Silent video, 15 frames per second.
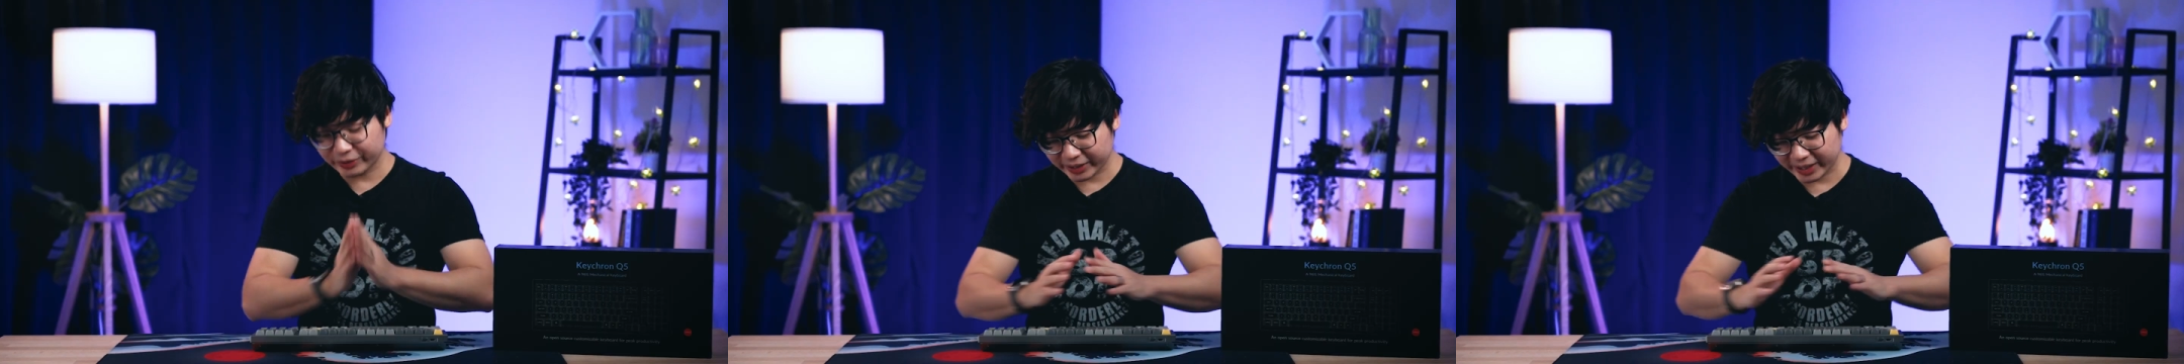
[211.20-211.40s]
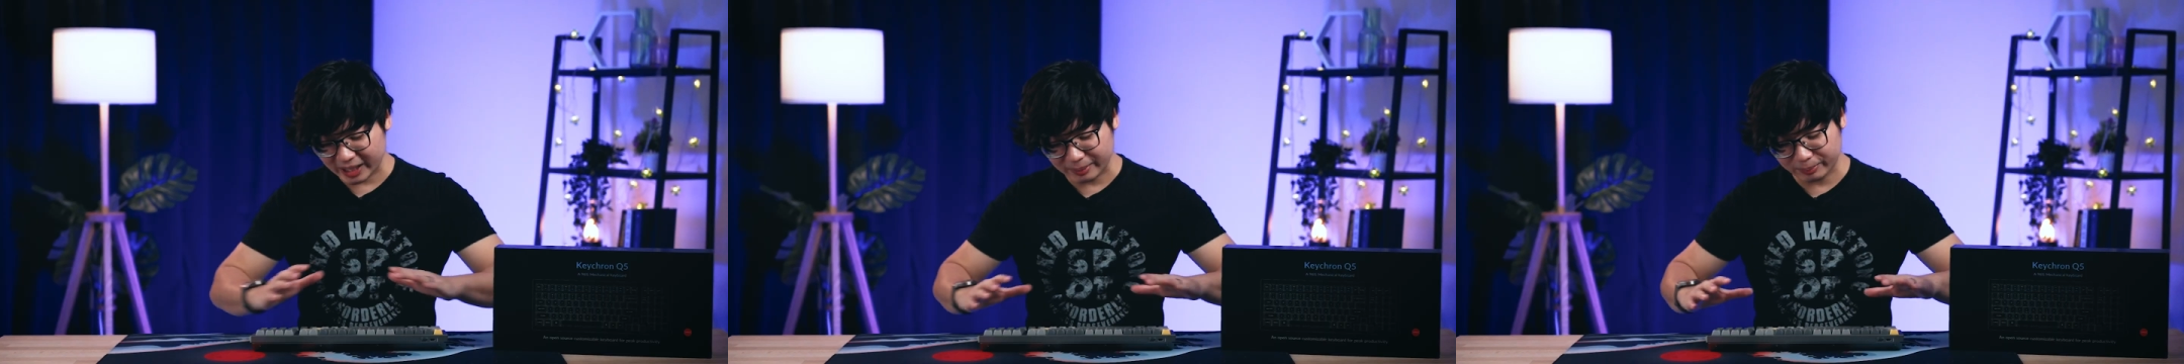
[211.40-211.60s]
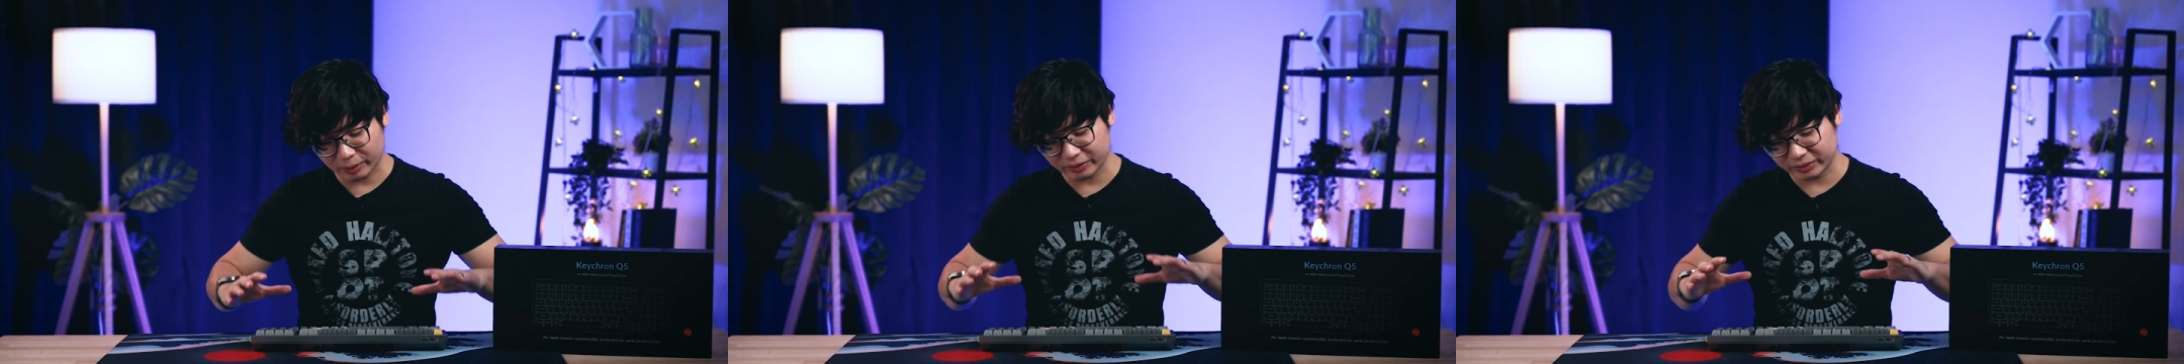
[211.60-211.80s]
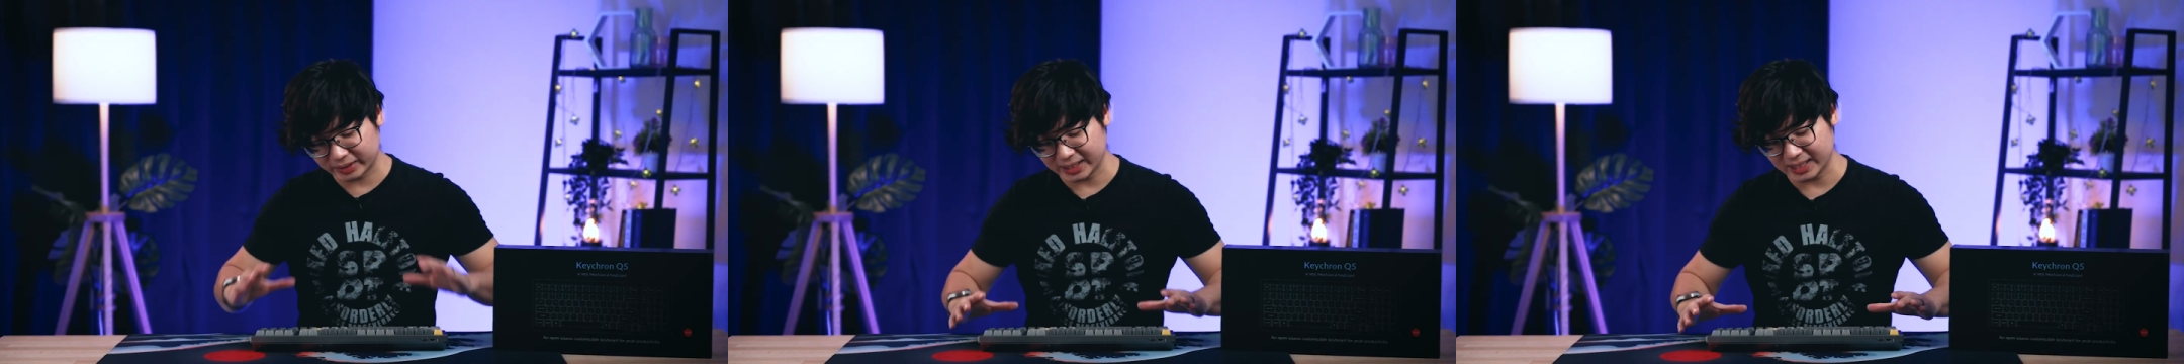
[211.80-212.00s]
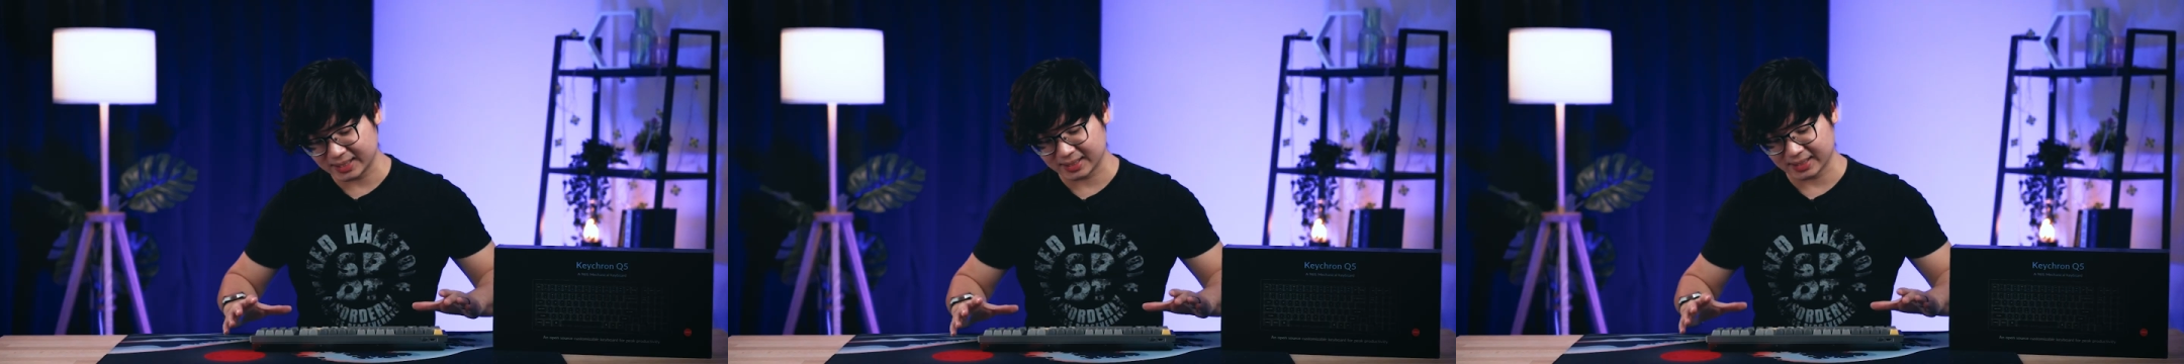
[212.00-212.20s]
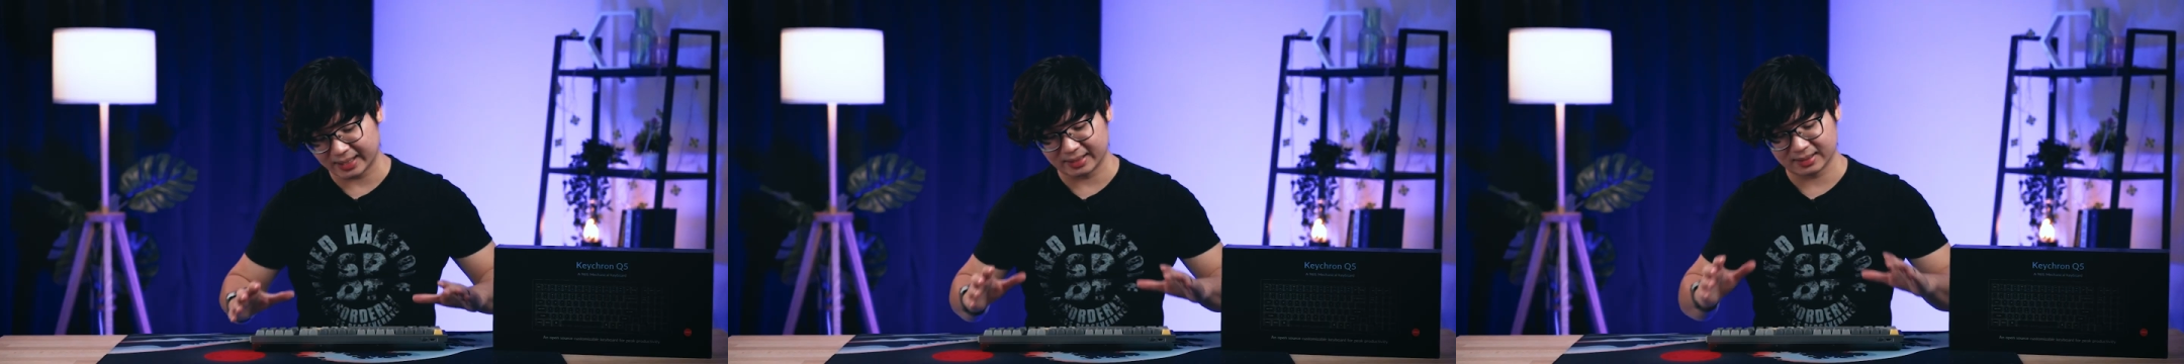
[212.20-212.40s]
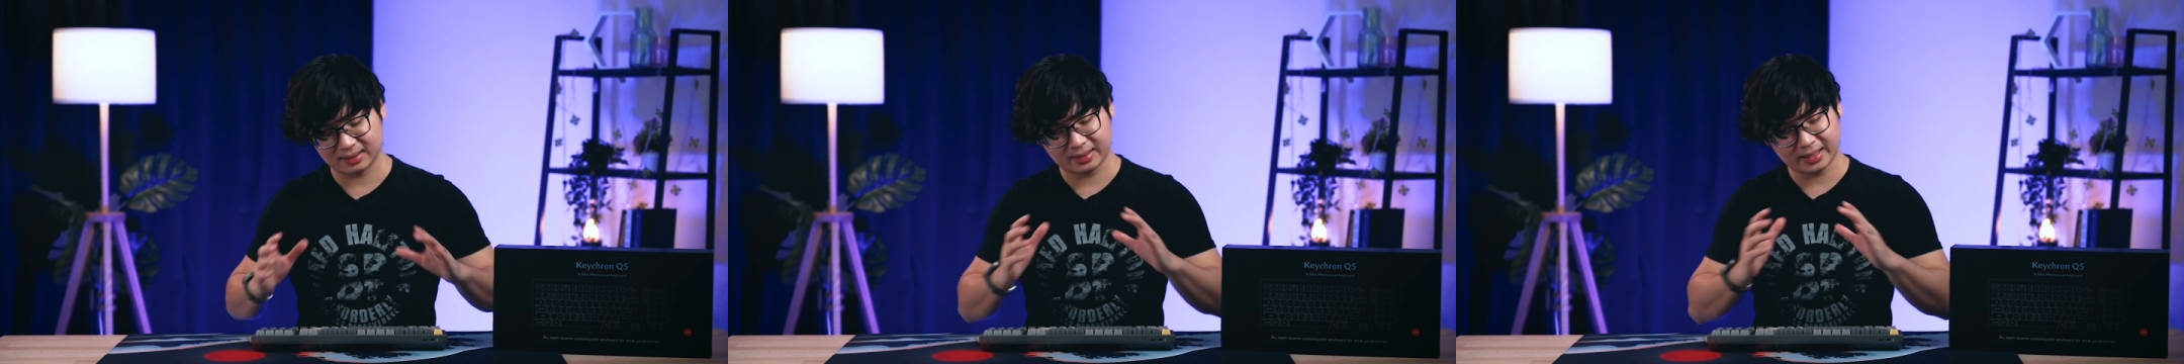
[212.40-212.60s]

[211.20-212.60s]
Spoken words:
a keyboard this size,